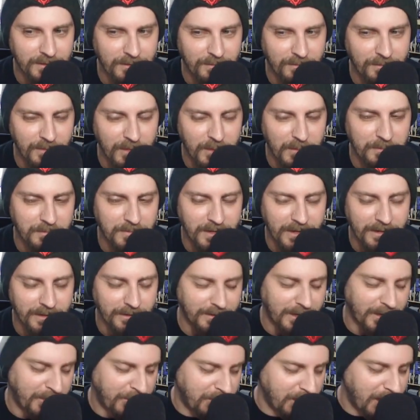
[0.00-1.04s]

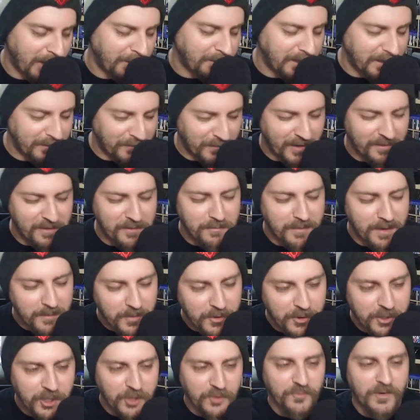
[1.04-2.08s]
if I remember
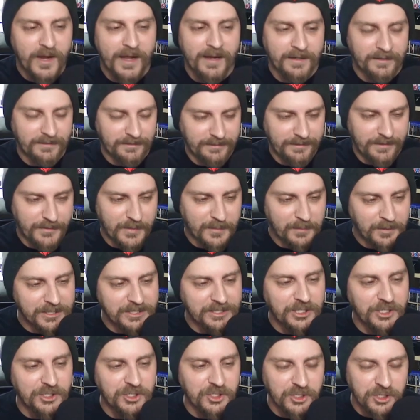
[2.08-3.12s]
correctly, the
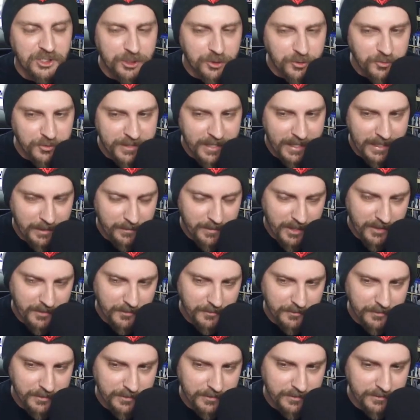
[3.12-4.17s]
PlayStation 2 came
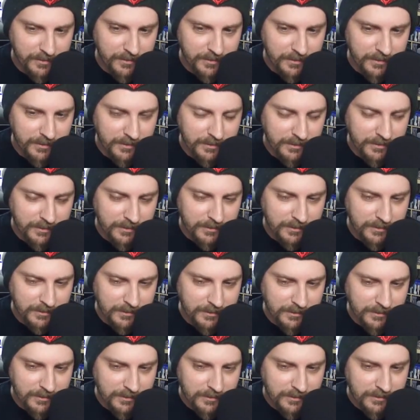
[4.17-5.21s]
out,
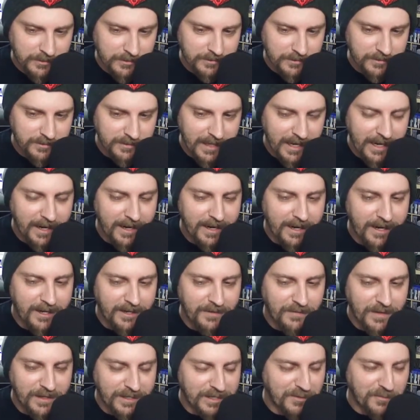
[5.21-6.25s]

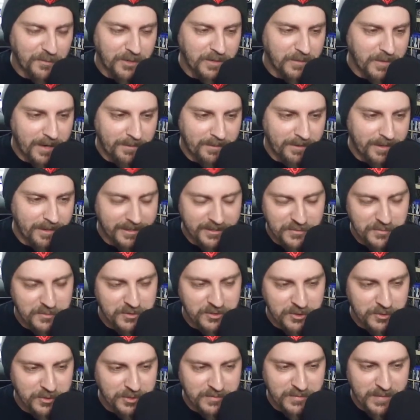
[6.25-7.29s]
and they didn't want to buy me that because it was
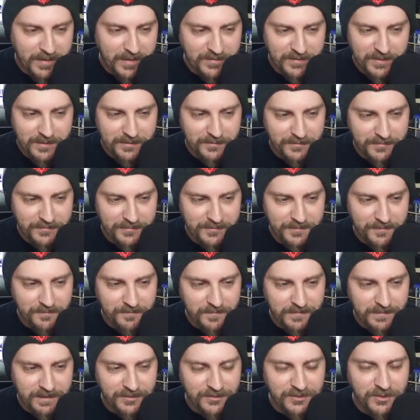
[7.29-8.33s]
too expensive.
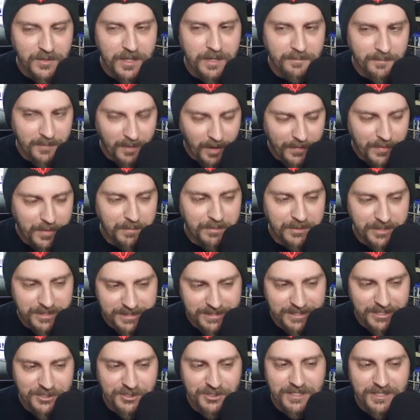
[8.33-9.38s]
So they bought the
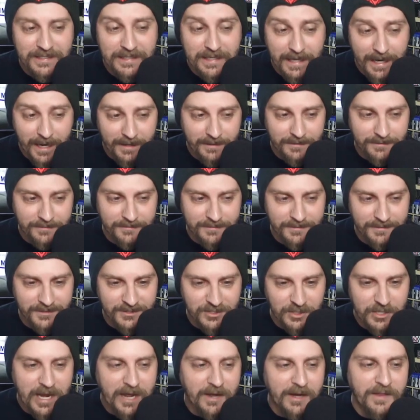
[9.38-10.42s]
PlayStation again.
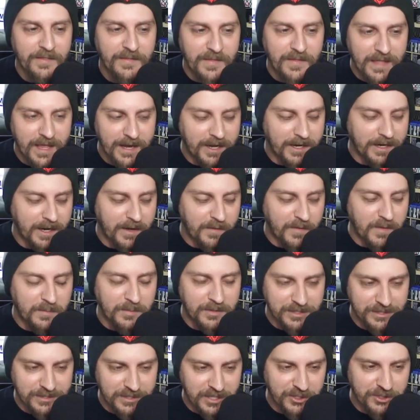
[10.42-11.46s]
So then I had the
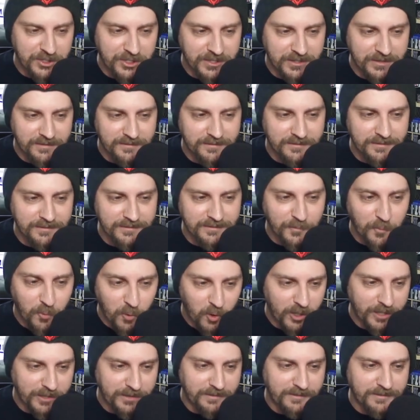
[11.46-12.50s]
PlayStation
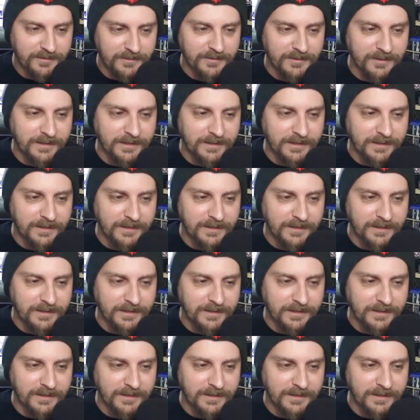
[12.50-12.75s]
1